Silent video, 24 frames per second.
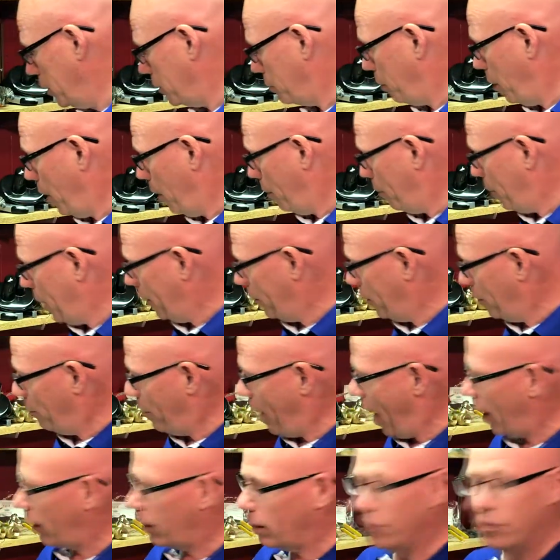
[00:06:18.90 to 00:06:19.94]
his pump at the
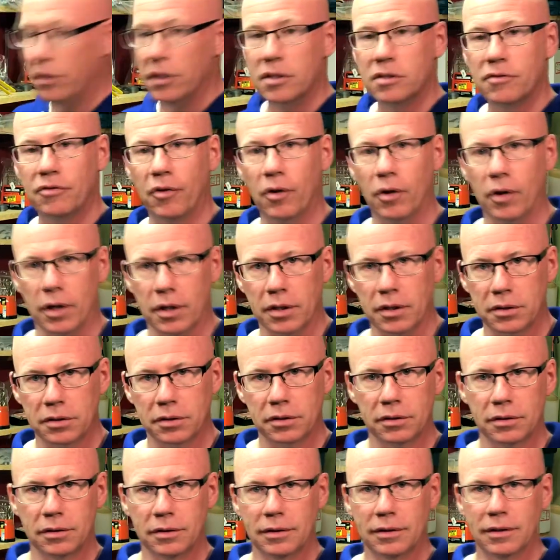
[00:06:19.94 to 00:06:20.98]
back of his
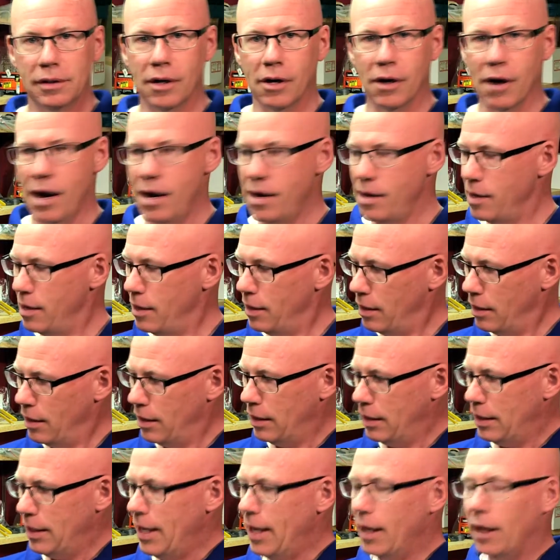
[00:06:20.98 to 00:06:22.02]
furnace, all right,
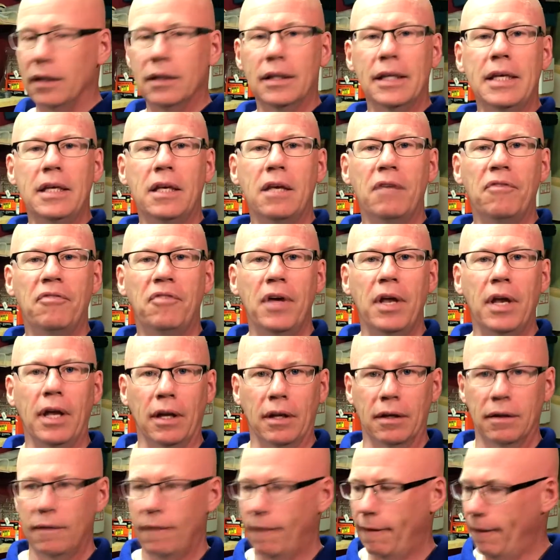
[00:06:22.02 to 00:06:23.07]
he had a leaky
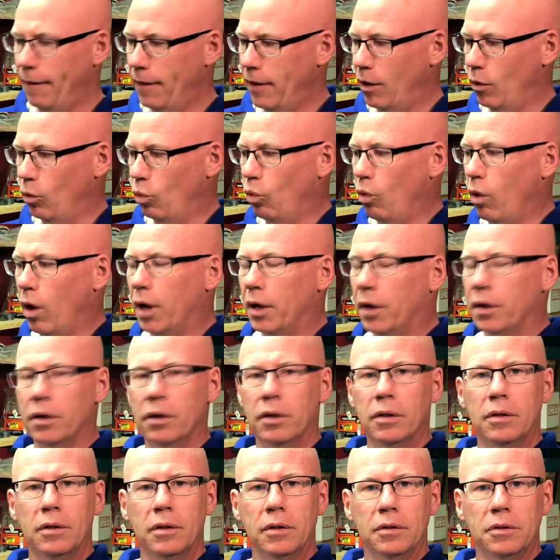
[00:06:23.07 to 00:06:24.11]
fitting. The
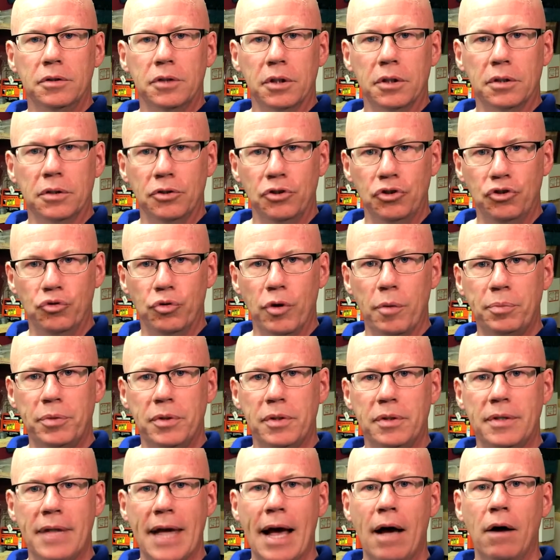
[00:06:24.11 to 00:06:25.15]
water just
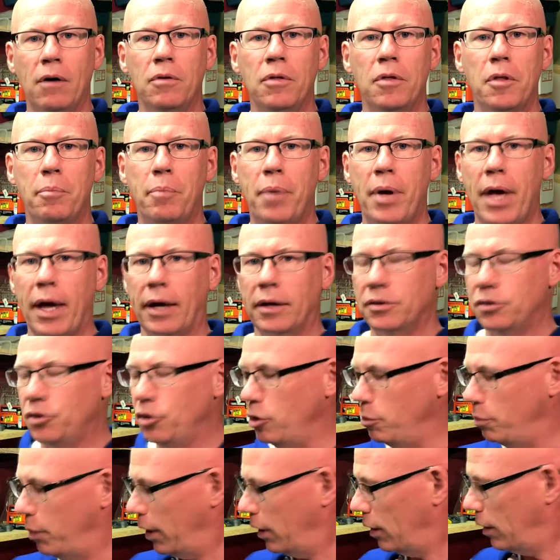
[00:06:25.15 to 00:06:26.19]
dripped down the PEX
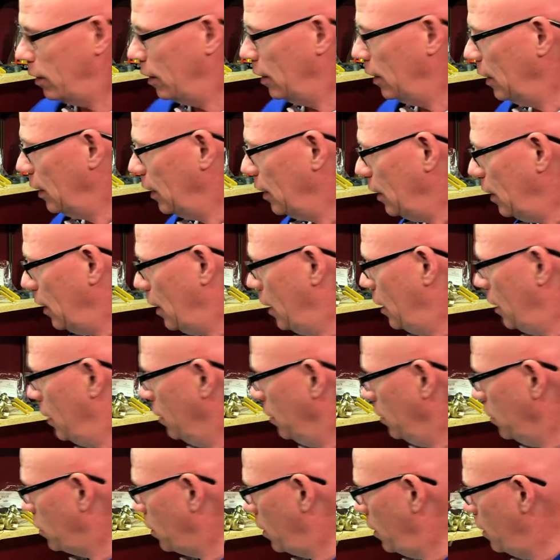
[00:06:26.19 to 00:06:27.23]
tubing
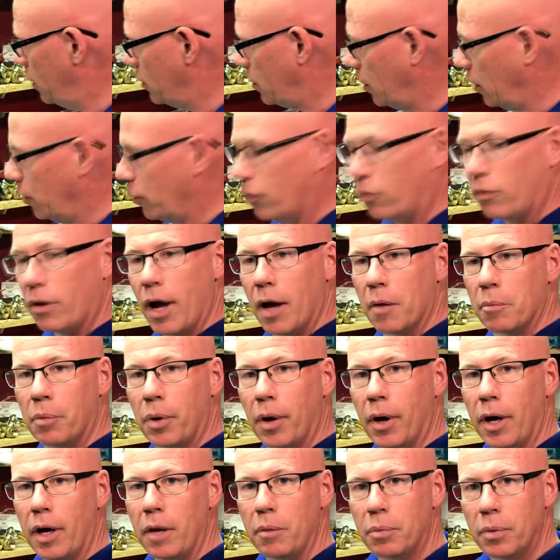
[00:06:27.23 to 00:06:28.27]
into his underground
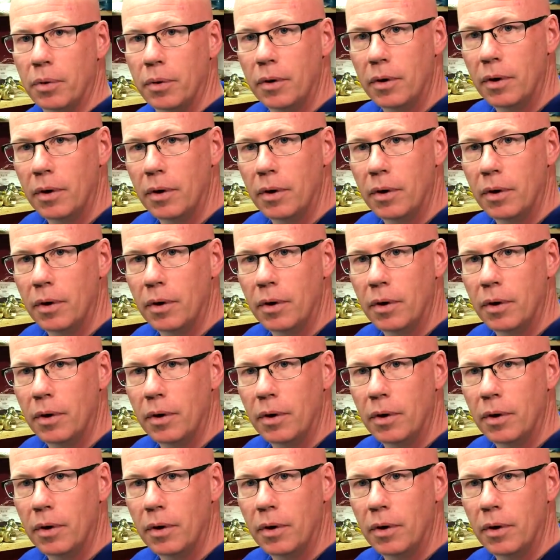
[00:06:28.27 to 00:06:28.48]
pipe